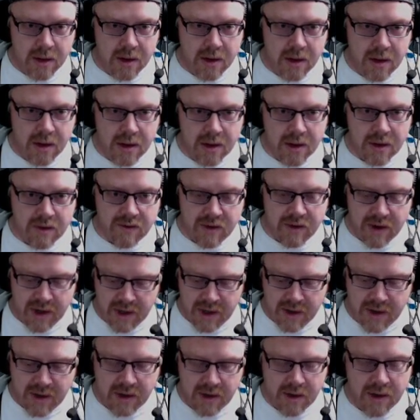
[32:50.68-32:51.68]
is
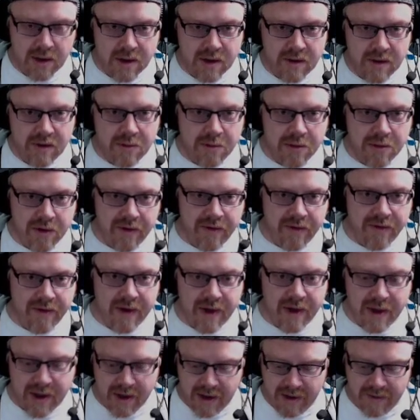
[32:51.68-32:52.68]
greater than
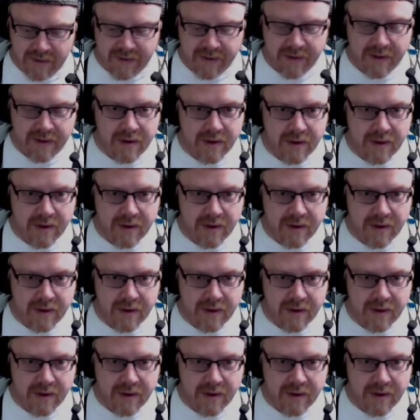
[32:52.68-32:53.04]
0.5,